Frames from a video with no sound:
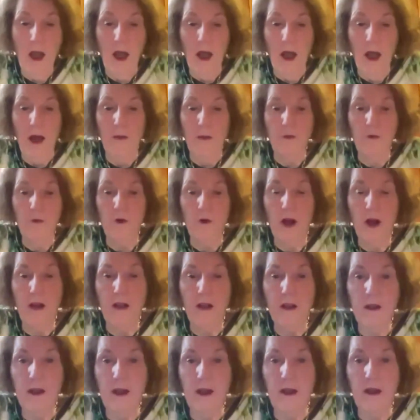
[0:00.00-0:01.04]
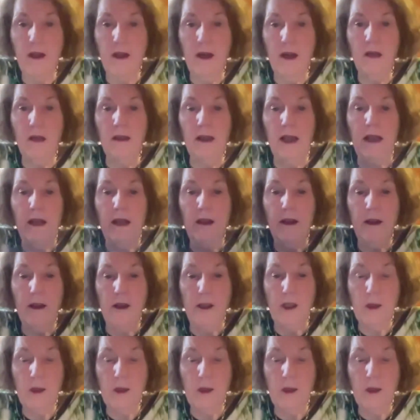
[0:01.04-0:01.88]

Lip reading: rather than a lengthy